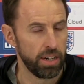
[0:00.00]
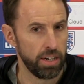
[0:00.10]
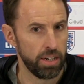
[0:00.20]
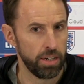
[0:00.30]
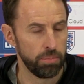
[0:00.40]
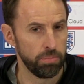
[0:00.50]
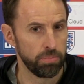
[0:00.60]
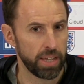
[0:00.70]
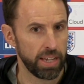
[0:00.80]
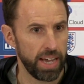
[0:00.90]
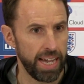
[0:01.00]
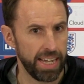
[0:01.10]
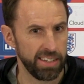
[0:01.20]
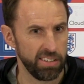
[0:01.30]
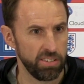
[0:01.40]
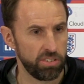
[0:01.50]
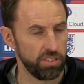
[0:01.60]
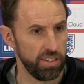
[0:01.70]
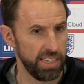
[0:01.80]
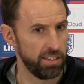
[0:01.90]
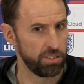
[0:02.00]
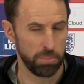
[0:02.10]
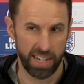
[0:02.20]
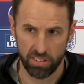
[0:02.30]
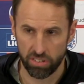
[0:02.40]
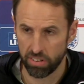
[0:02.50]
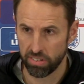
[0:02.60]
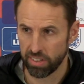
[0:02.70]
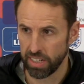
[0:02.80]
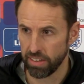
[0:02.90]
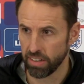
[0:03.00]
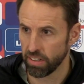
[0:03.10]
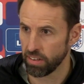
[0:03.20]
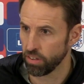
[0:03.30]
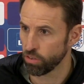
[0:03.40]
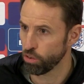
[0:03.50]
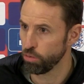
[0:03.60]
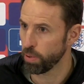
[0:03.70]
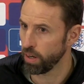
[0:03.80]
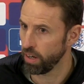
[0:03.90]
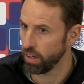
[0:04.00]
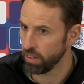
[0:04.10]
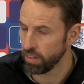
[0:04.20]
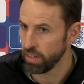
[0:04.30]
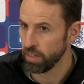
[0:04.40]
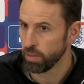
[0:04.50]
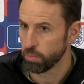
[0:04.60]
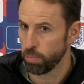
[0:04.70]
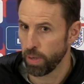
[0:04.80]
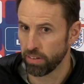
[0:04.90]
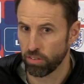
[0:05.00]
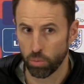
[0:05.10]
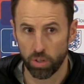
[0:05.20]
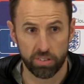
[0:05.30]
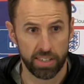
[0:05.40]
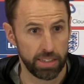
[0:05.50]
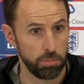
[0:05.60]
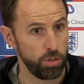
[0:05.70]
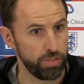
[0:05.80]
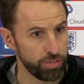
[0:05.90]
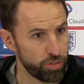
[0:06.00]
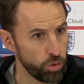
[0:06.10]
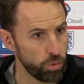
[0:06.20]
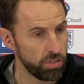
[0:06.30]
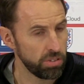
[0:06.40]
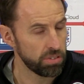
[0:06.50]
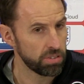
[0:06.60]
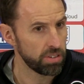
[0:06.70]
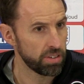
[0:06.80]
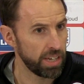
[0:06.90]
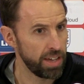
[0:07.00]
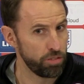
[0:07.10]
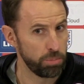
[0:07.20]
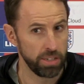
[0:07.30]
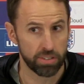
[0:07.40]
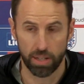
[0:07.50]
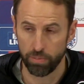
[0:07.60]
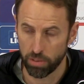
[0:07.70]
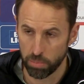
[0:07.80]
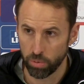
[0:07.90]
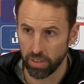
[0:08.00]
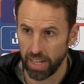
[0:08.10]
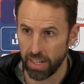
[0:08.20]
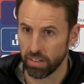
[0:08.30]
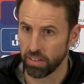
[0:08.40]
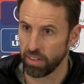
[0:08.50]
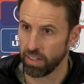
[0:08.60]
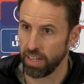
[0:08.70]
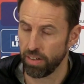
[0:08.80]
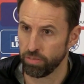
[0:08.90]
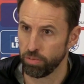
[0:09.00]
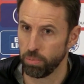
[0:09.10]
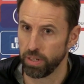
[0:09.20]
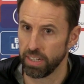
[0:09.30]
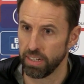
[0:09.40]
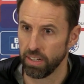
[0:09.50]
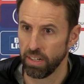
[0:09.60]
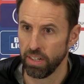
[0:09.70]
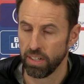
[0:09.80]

Um, and you need, as a manager, to see that the group are prepared to work together moving forward, that everybody's comfortable with that, that everybody